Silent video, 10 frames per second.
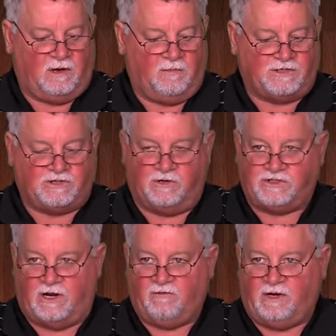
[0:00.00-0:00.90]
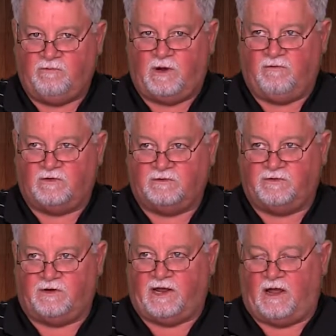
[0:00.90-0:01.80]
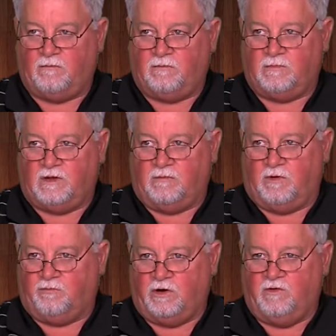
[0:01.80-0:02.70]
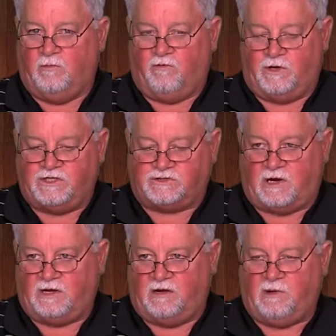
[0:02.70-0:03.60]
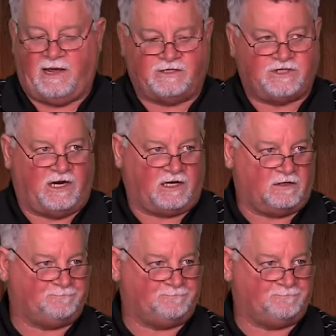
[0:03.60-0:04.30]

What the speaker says: be sure that you have a lien waiver filled out, but prove it before you just write anybody a check.